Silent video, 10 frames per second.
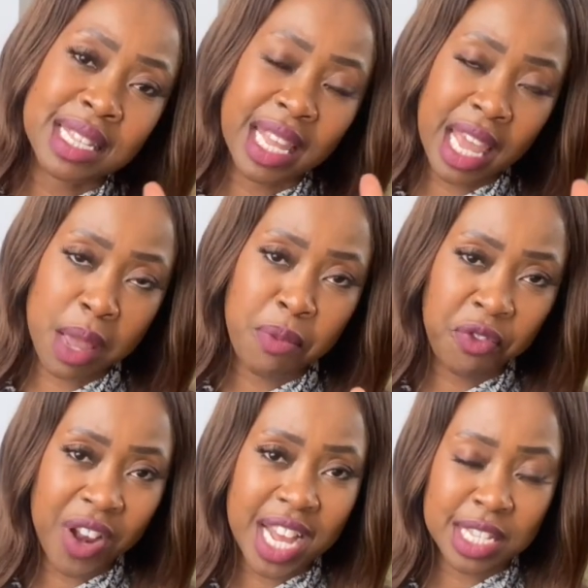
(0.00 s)
the Cape
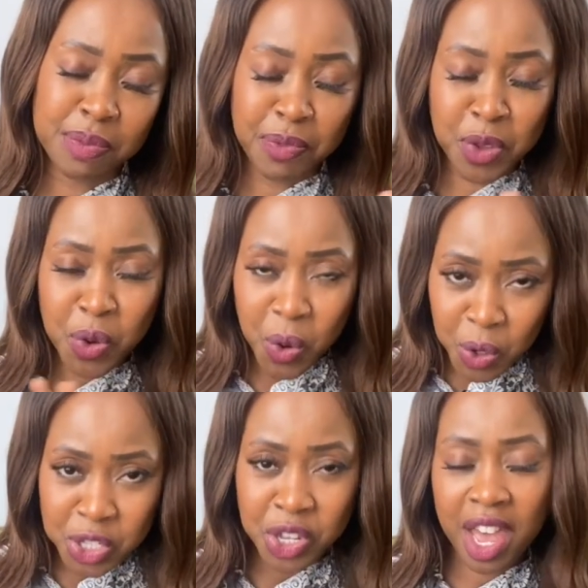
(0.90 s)
Flats. You
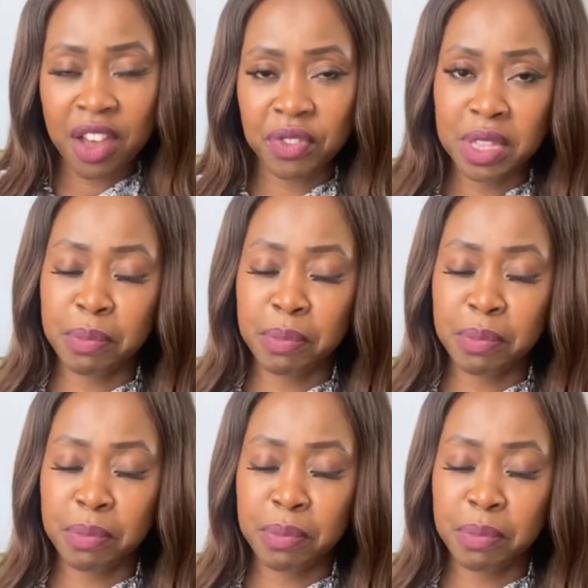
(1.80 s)
also have in the